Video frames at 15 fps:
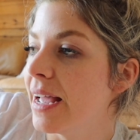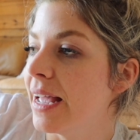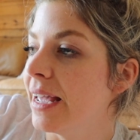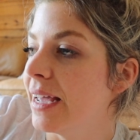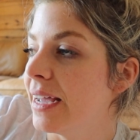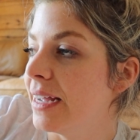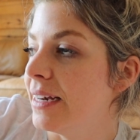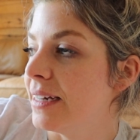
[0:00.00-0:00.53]

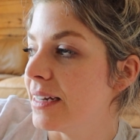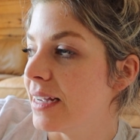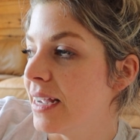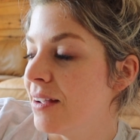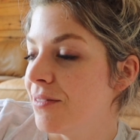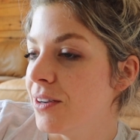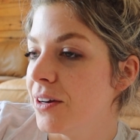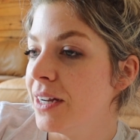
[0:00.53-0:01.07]
And
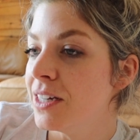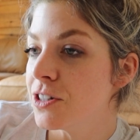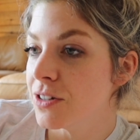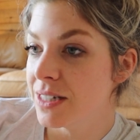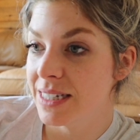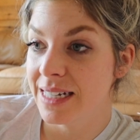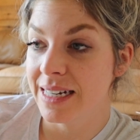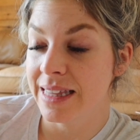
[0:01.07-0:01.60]
if you're
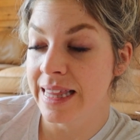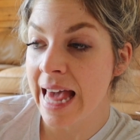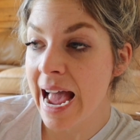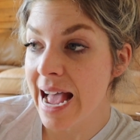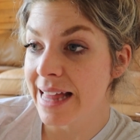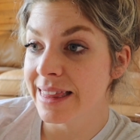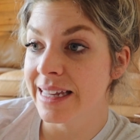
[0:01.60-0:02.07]
interested in that,